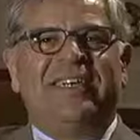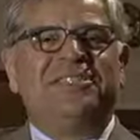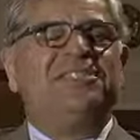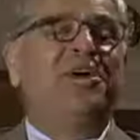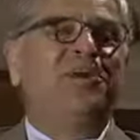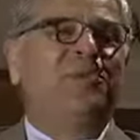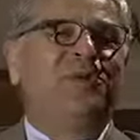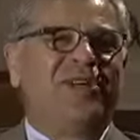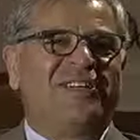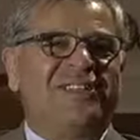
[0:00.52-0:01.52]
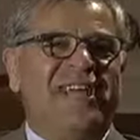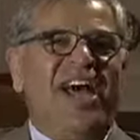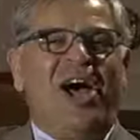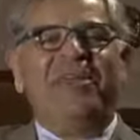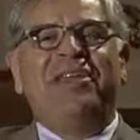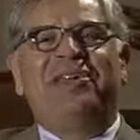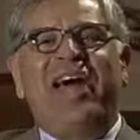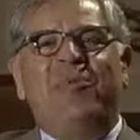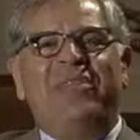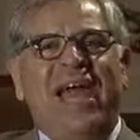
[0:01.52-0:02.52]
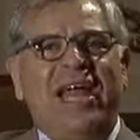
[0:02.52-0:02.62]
This is Tony Poulos. I'm here today with